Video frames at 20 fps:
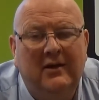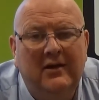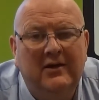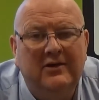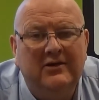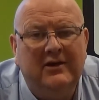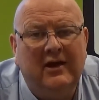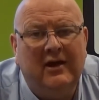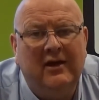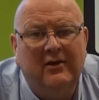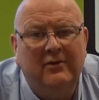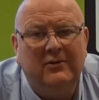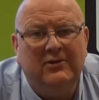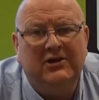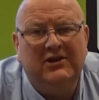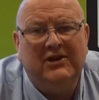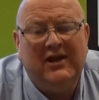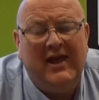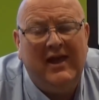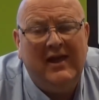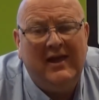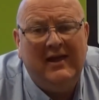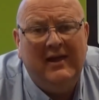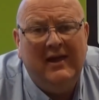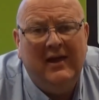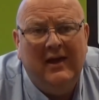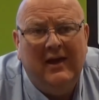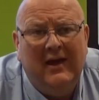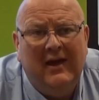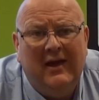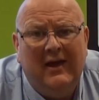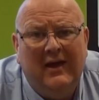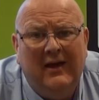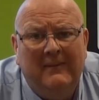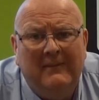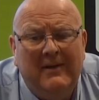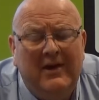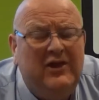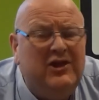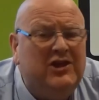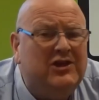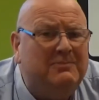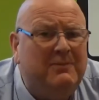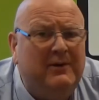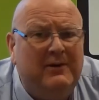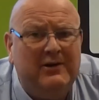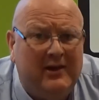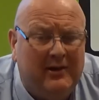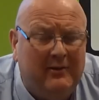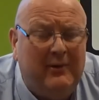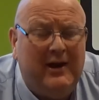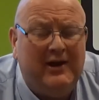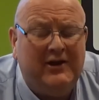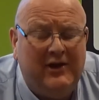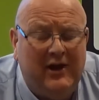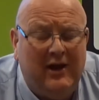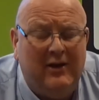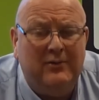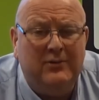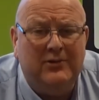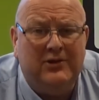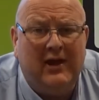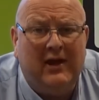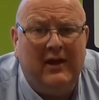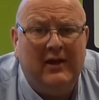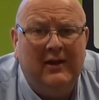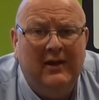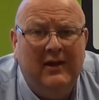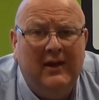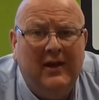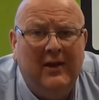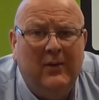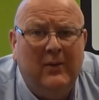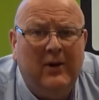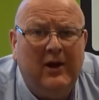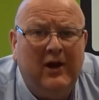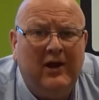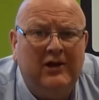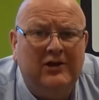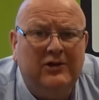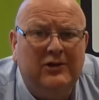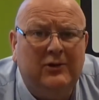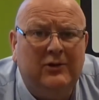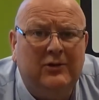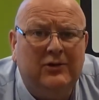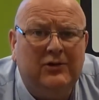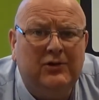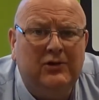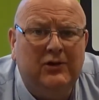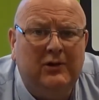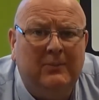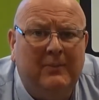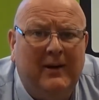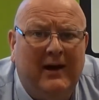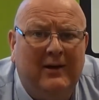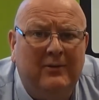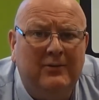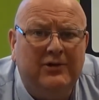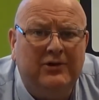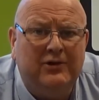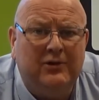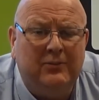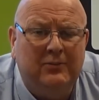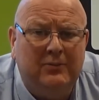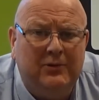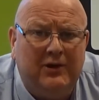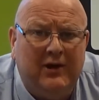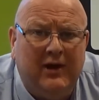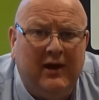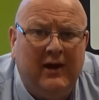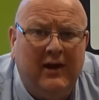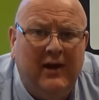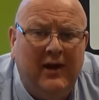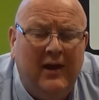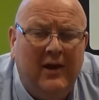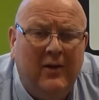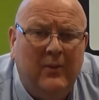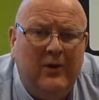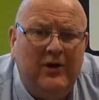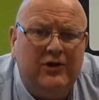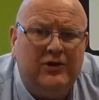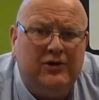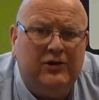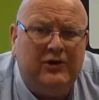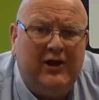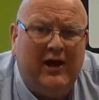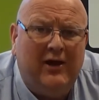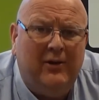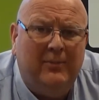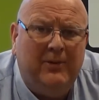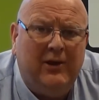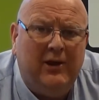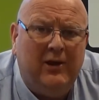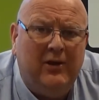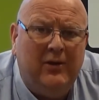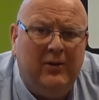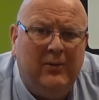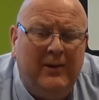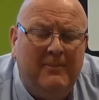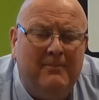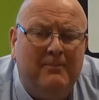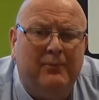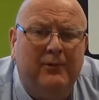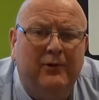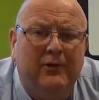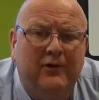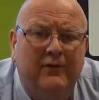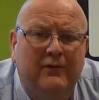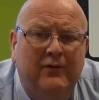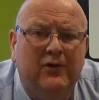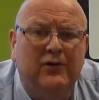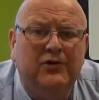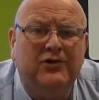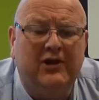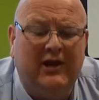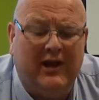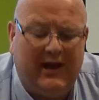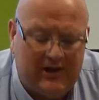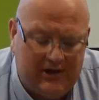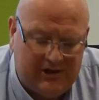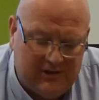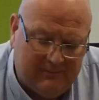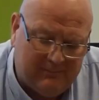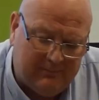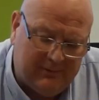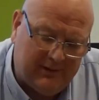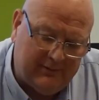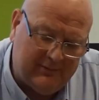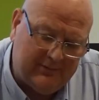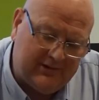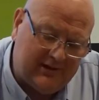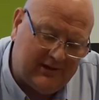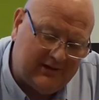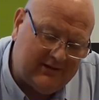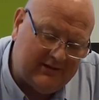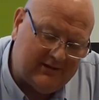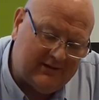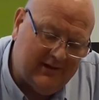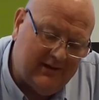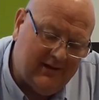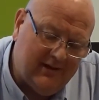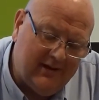So today, in the spirit of Red Nose Day, we're going to talk to you about something which could help you improve your selection process.